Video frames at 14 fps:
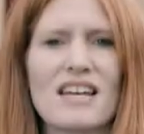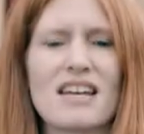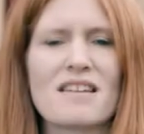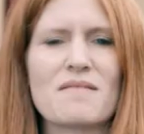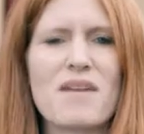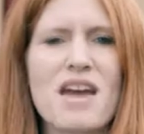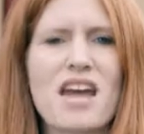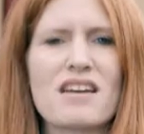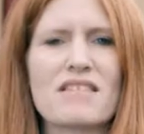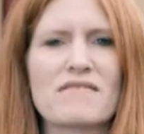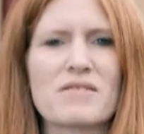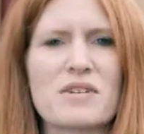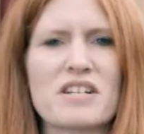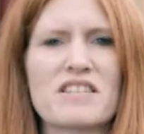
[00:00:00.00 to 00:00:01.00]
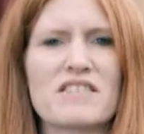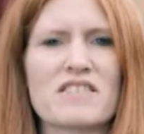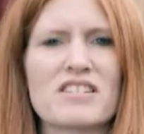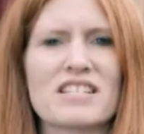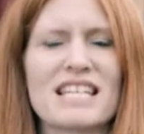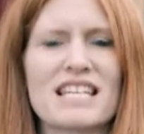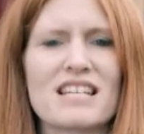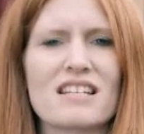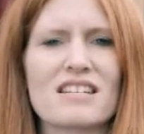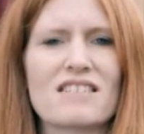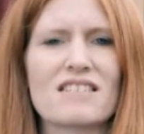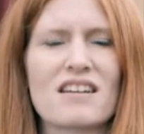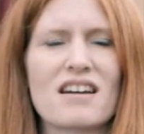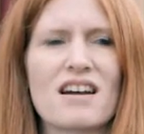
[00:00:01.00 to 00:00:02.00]
in May of
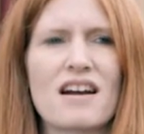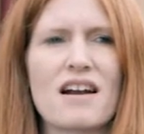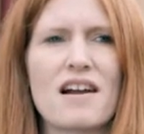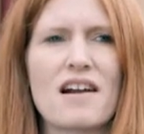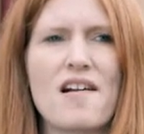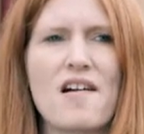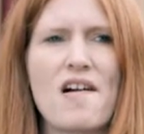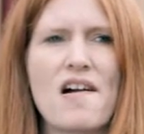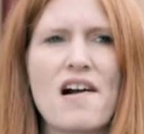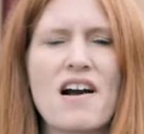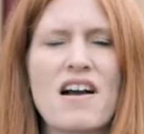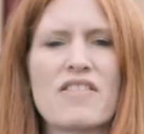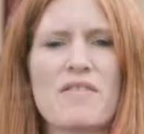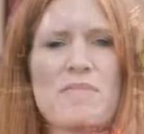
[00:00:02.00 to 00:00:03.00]
2013. In the